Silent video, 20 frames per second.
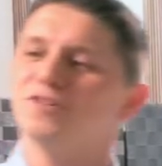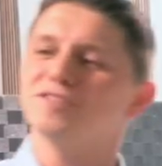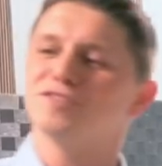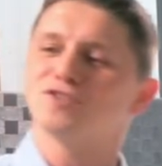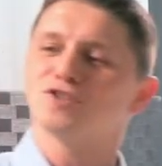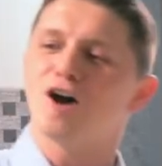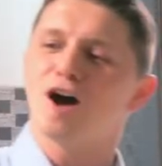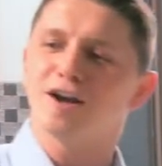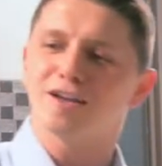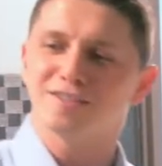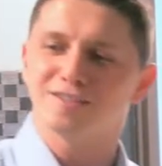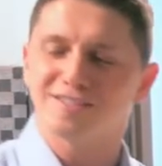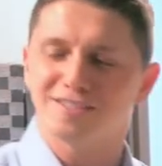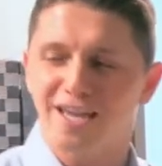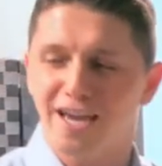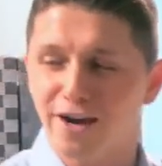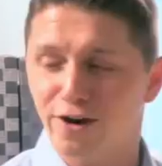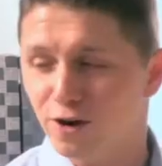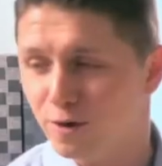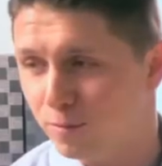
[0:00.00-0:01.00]
this talk is
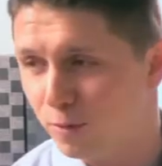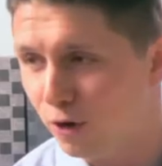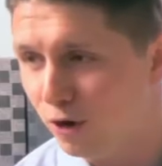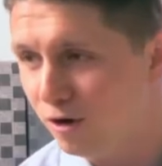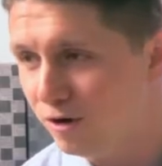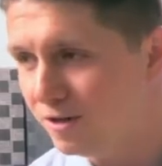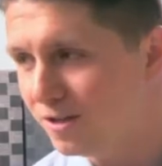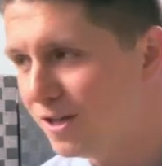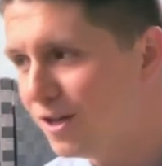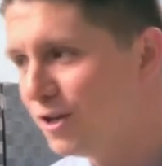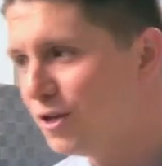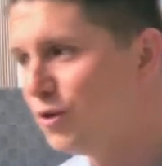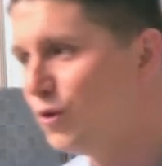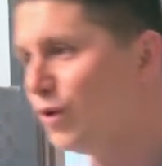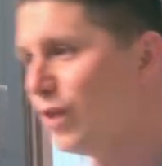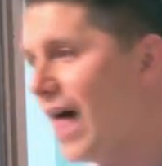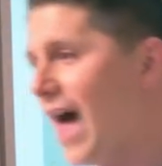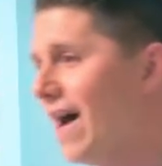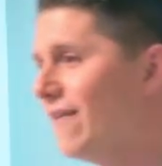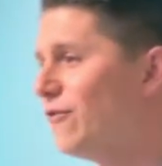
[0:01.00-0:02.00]
terrible, you
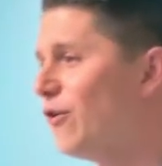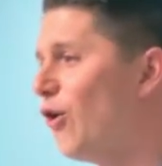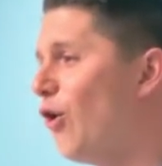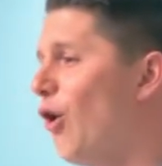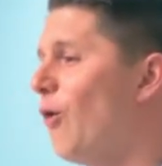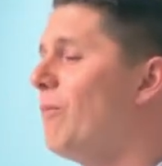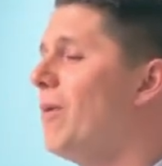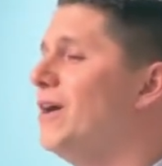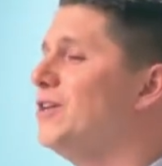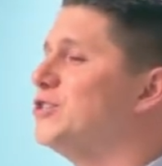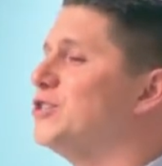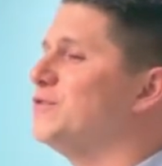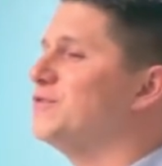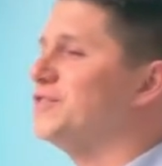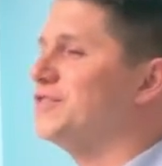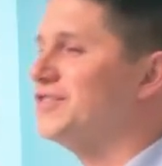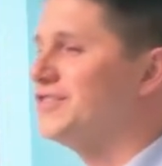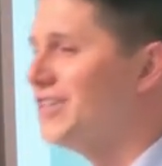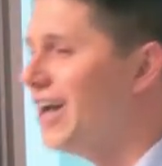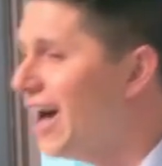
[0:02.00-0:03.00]
will have a whole bunch of
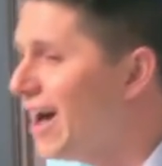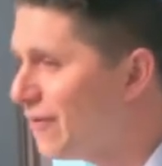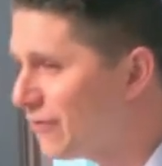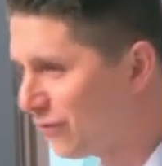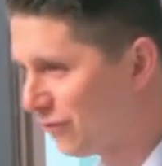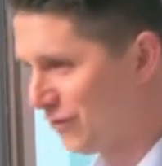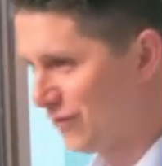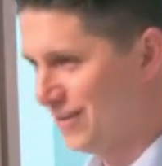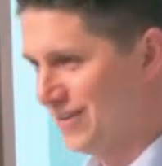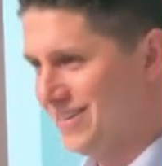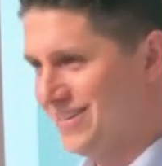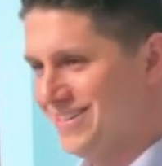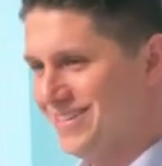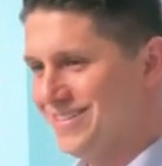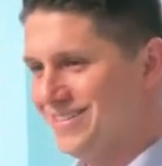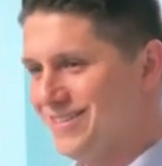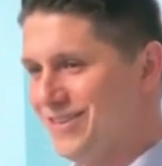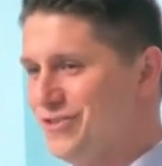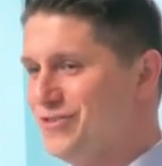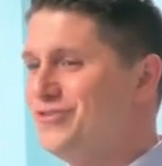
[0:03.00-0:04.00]
stuff
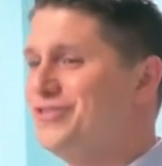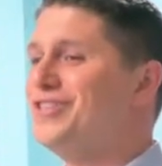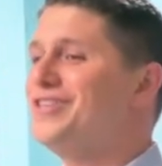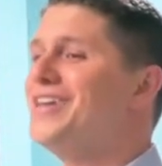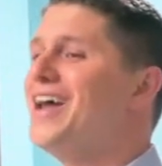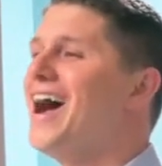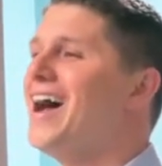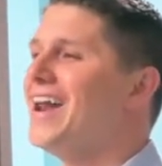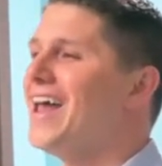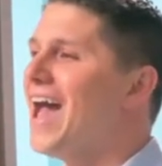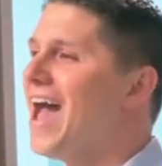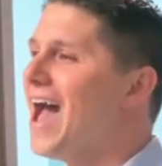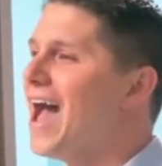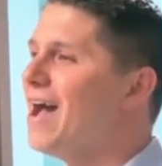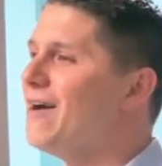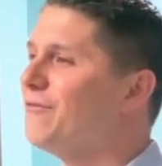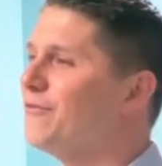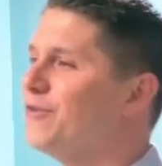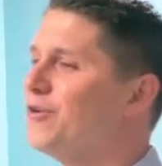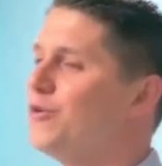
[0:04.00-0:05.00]
that you did not
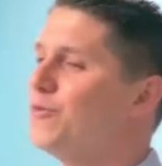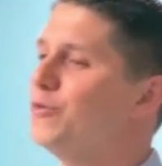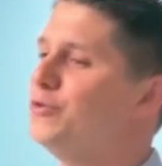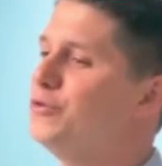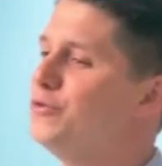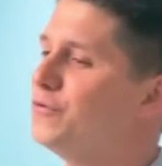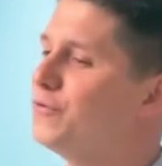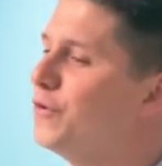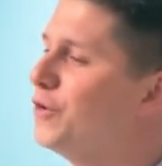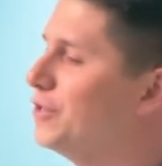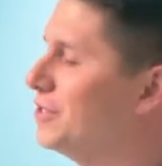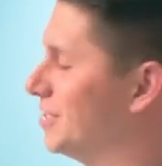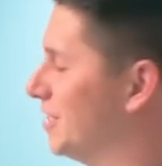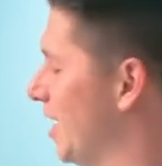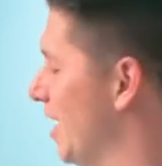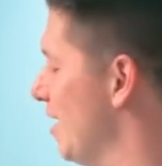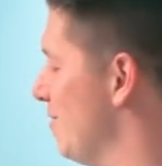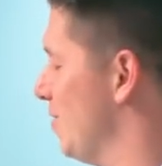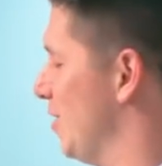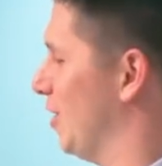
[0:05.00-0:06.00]
have when you first
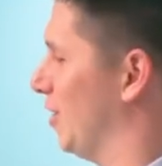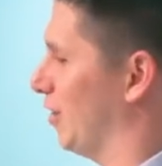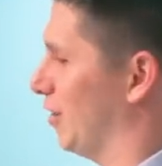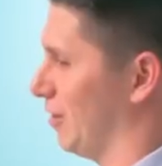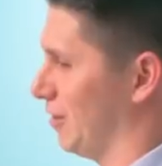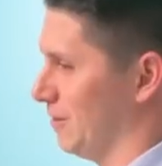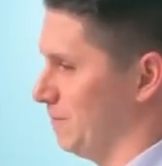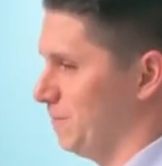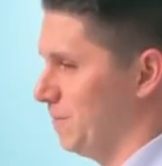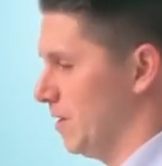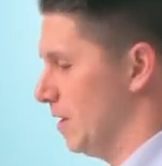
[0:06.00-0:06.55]
came here.